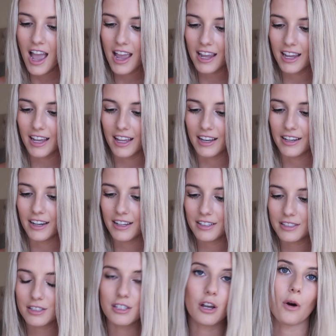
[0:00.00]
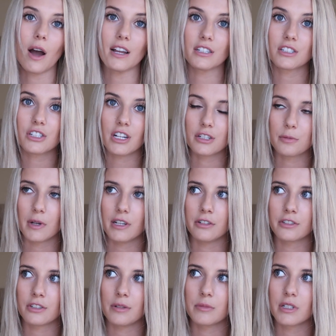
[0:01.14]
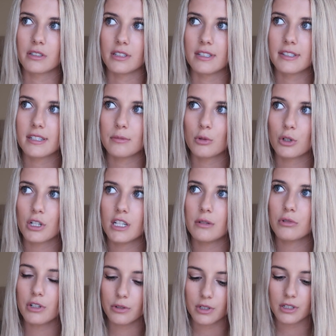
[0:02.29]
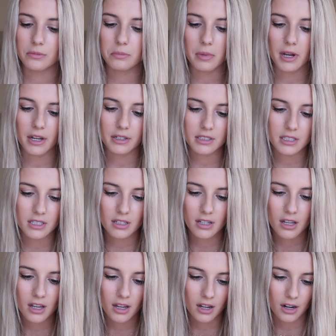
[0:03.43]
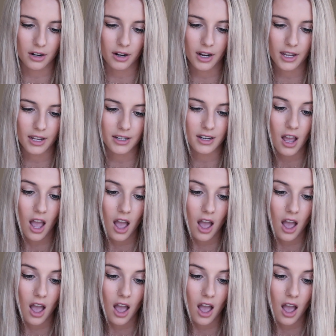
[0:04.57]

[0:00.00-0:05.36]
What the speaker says: And so I just changed my username to Lindsay Marie Brewer. But all right.